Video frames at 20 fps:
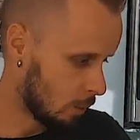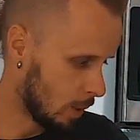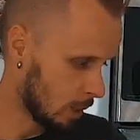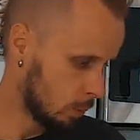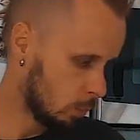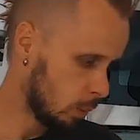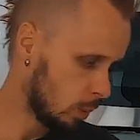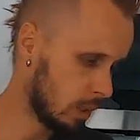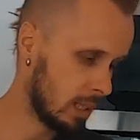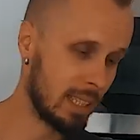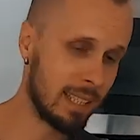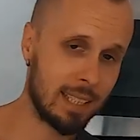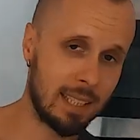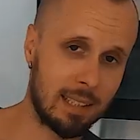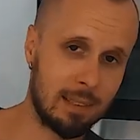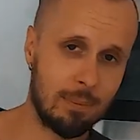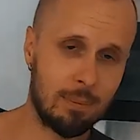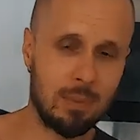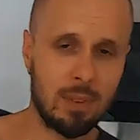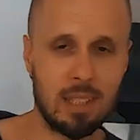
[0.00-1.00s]
What we will
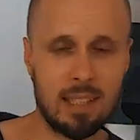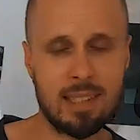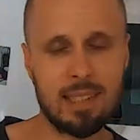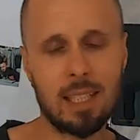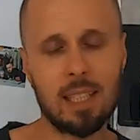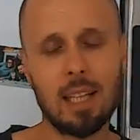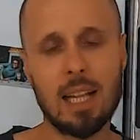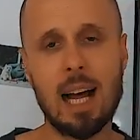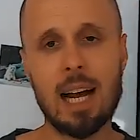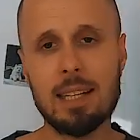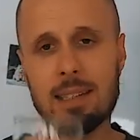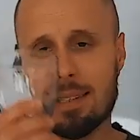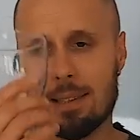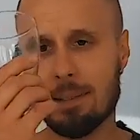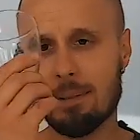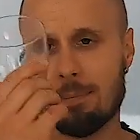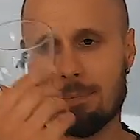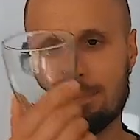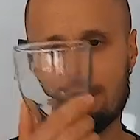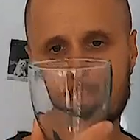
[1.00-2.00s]
need? It's a
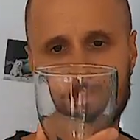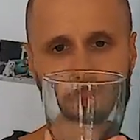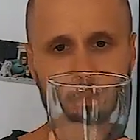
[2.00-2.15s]
glass,